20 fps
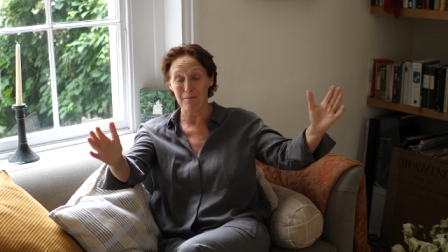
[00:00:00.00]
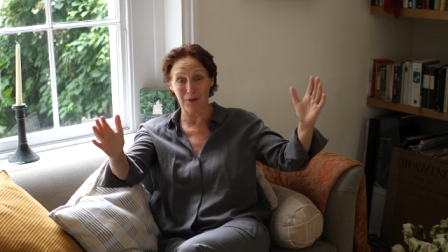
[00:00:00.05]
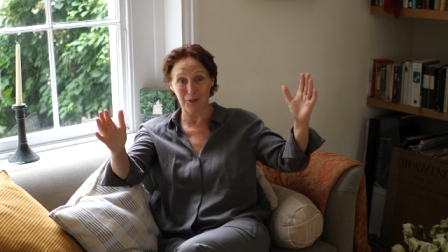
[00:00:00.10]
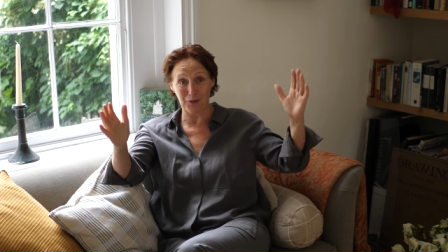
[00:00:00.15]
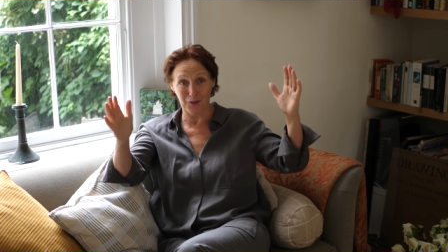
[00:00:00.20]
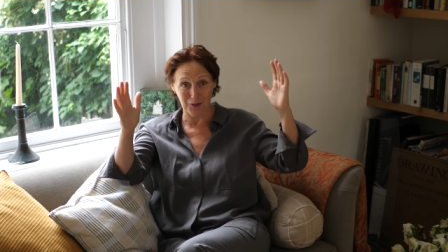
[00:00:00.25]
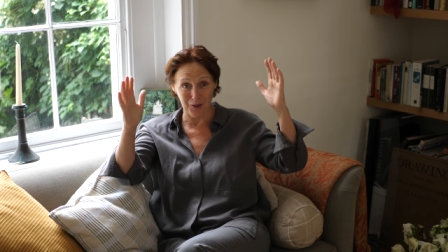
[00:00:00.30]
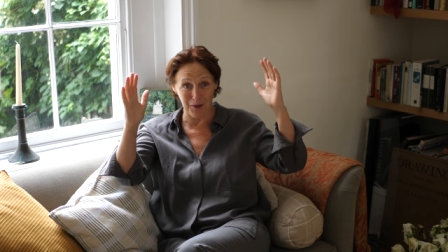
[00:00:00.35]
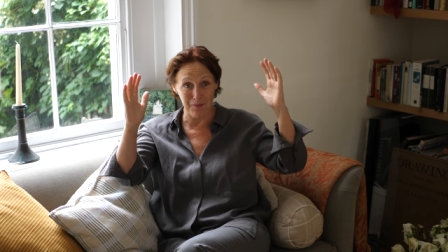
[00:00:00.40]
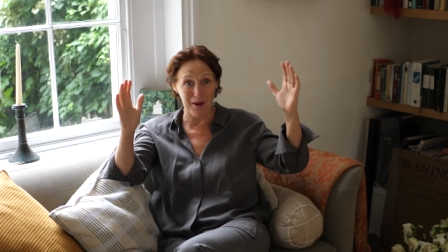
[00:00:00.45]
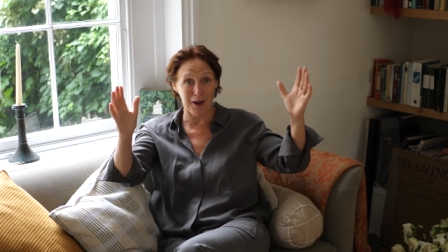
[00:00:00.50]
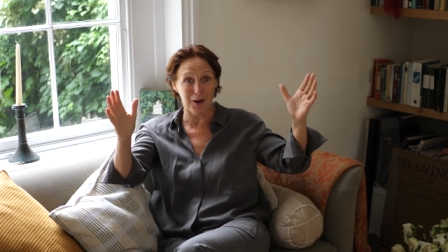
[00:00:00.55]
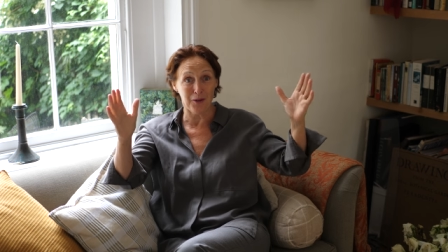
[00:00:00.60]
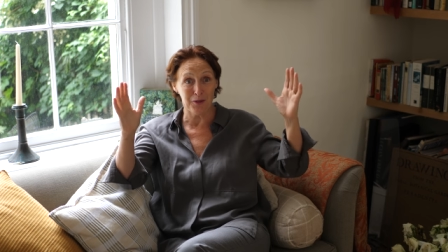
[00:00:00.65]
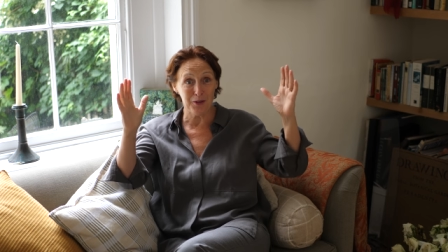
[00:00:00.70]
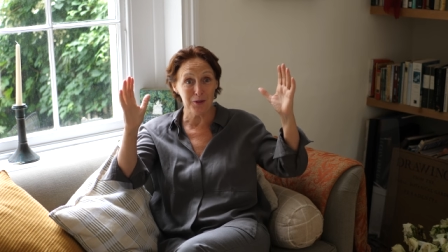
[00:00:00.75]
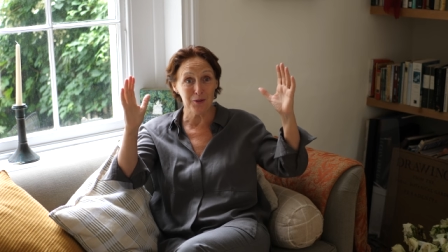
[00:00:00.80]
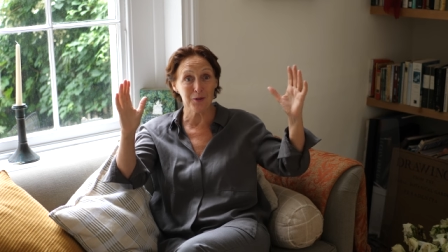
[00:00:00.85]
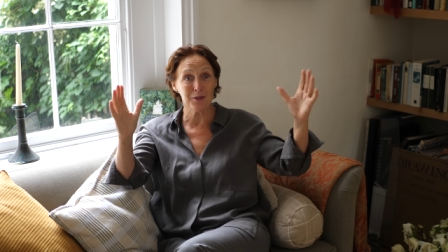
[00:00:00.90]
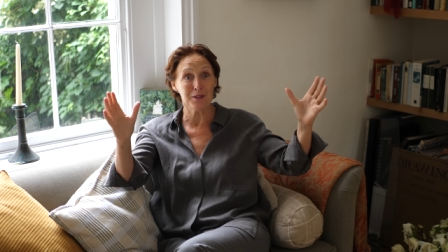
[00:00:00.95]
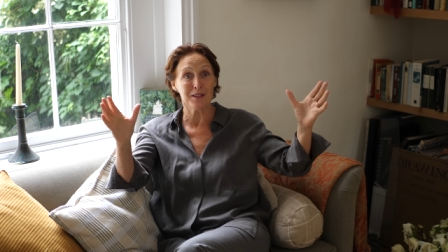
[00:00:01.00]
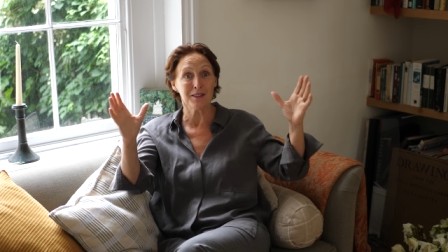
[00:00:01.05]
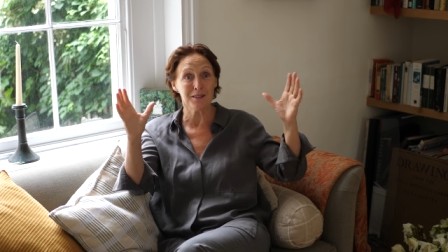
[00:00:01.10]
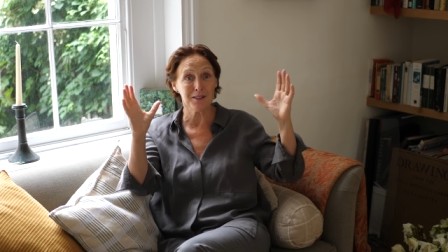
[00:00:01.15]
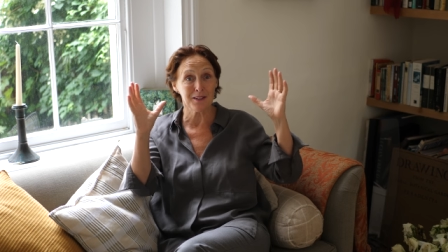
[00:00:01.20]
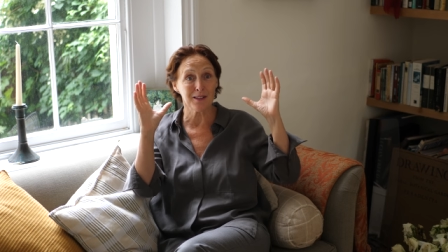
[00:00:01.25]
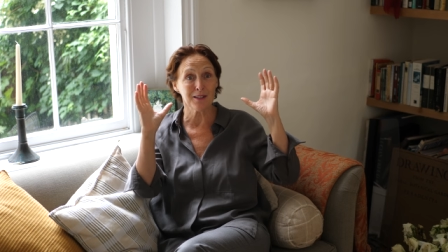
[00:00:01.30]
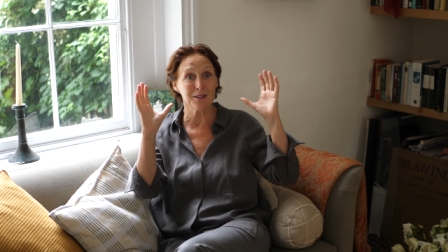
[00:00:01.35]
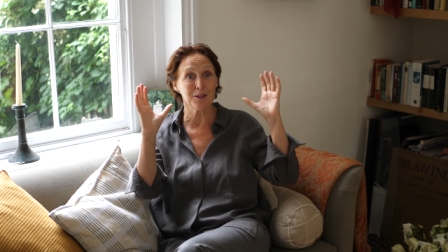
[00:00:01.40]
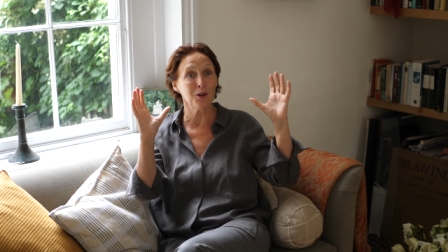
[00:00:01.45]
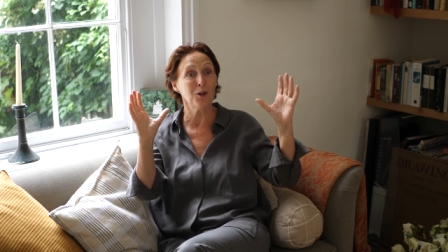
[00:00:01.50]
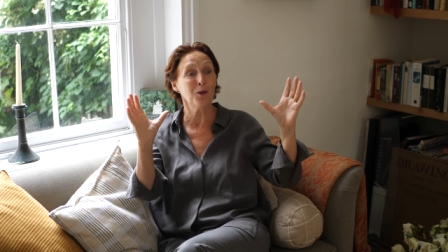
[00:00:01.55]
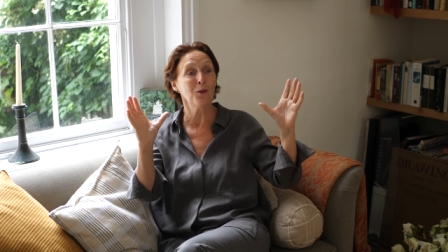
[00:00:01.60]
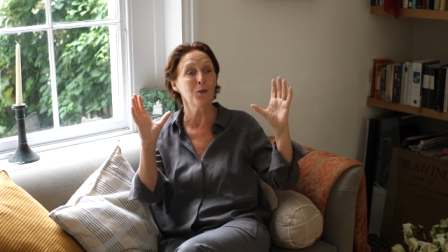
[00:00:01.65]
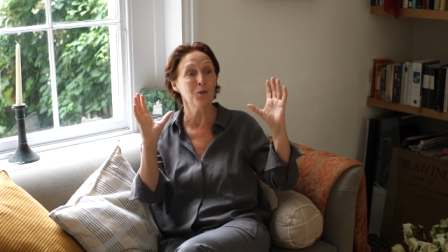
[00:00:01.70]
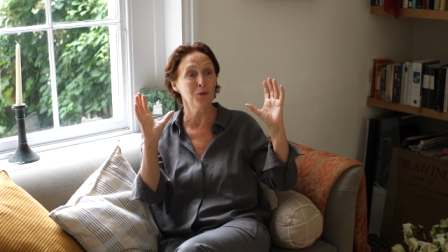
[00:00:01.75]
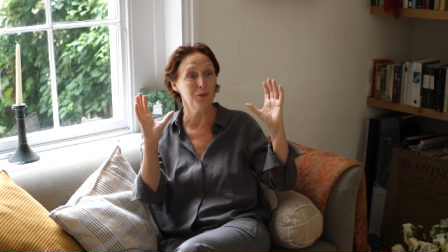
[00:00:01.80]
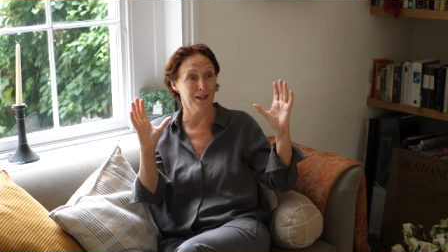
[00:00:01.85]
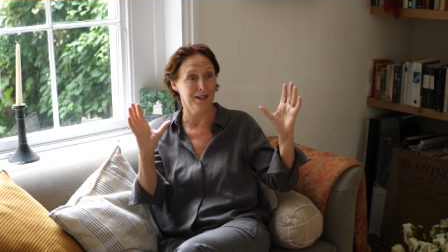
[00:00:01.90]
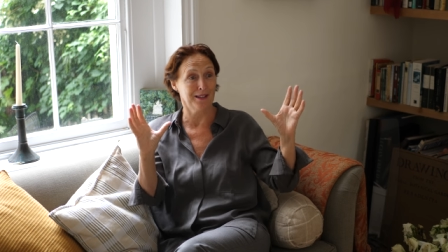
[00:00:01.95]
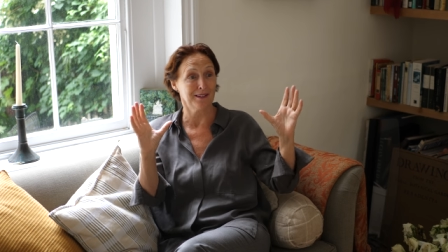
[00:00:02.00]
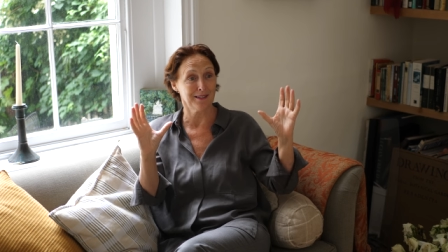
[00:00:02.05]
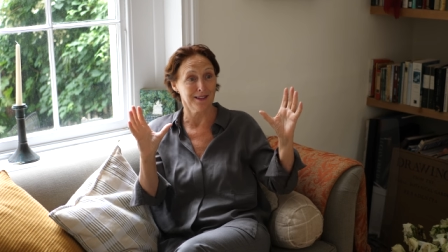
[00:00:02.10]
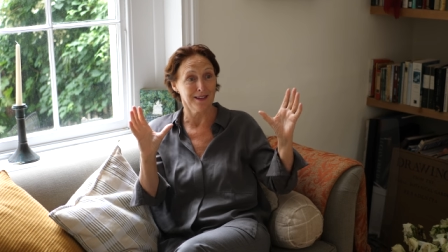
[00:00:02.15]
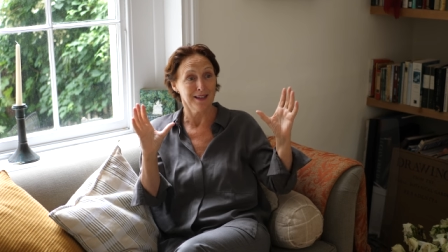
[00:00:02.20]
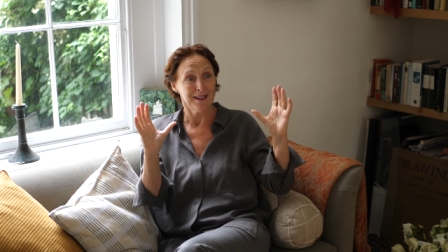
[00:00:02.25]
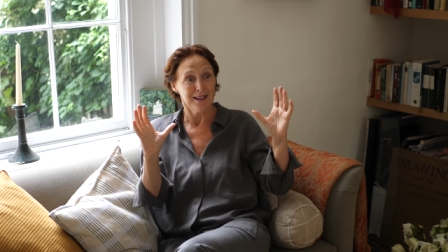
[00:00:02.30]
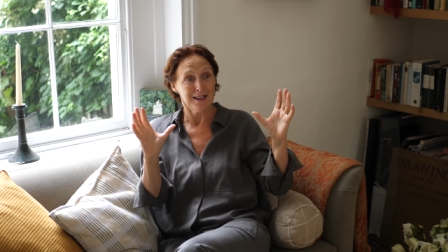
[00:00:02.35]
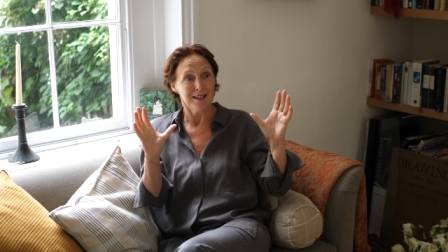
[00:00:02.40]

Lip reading: But somehow the audience can hold that.